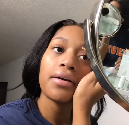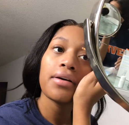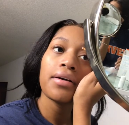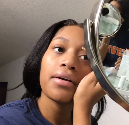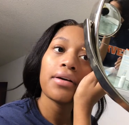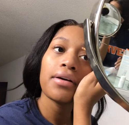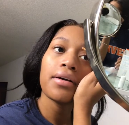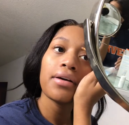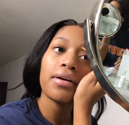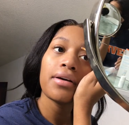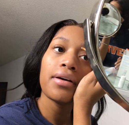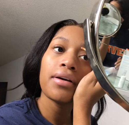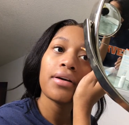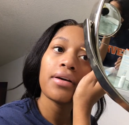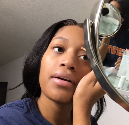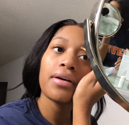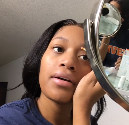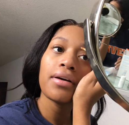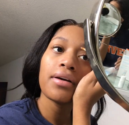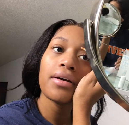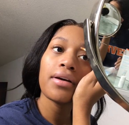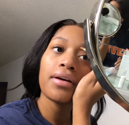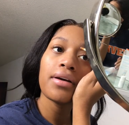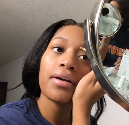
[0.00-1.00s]

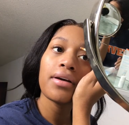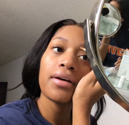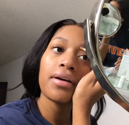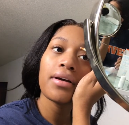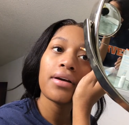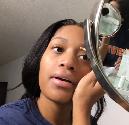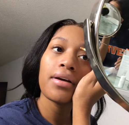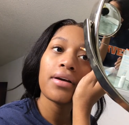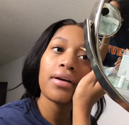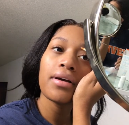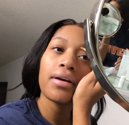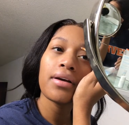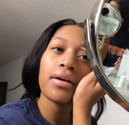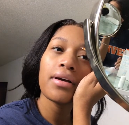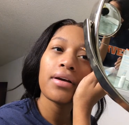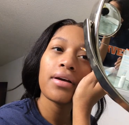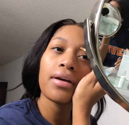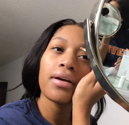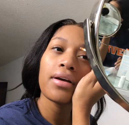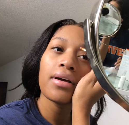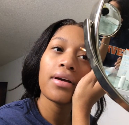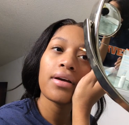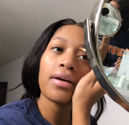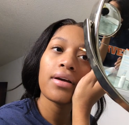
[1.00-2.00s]

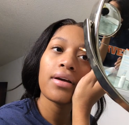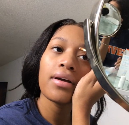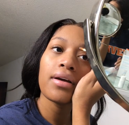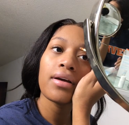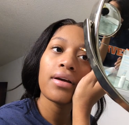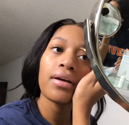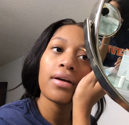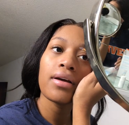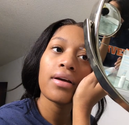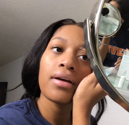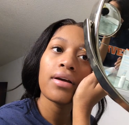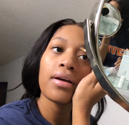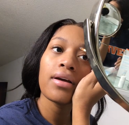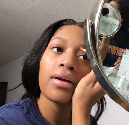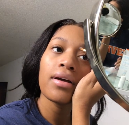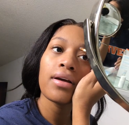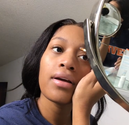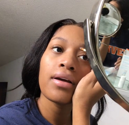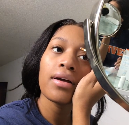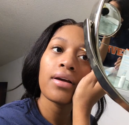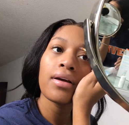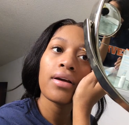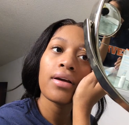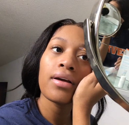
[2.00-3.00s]

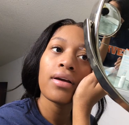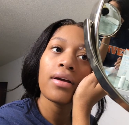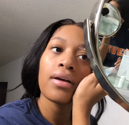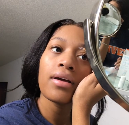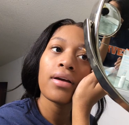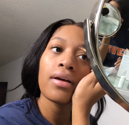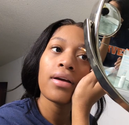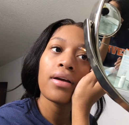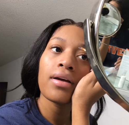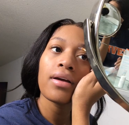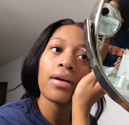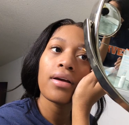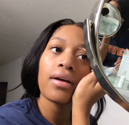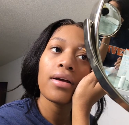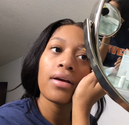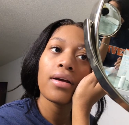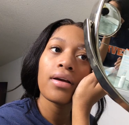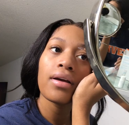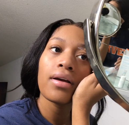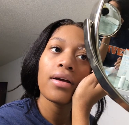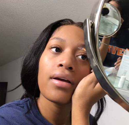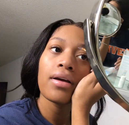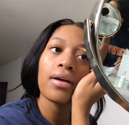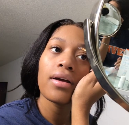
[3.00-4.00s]

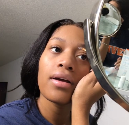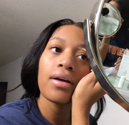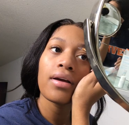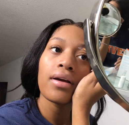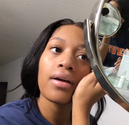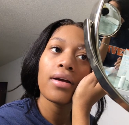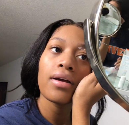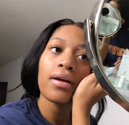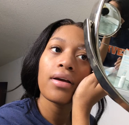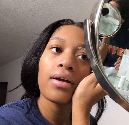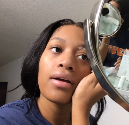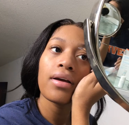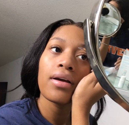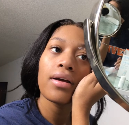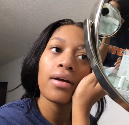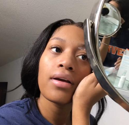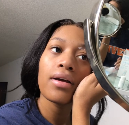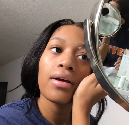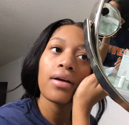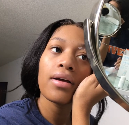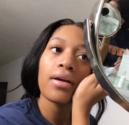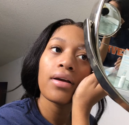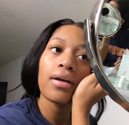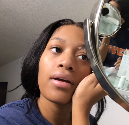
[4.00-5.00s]

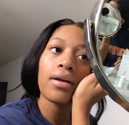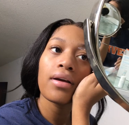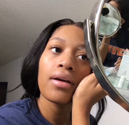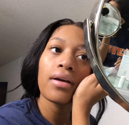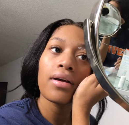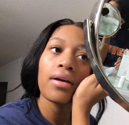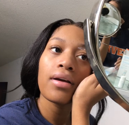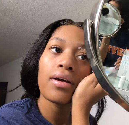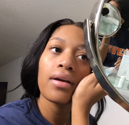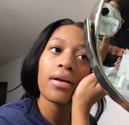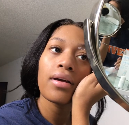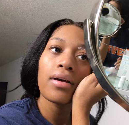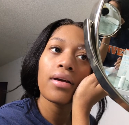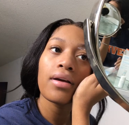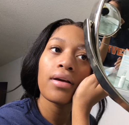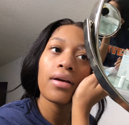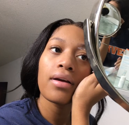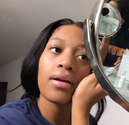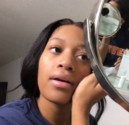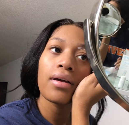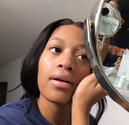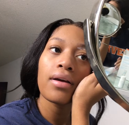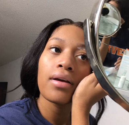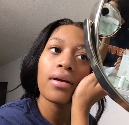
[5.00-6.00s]

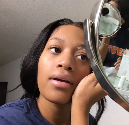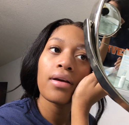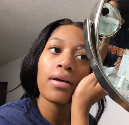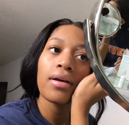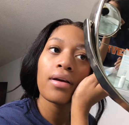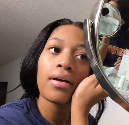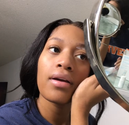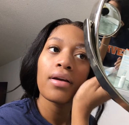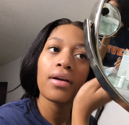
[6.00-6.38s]
(silence)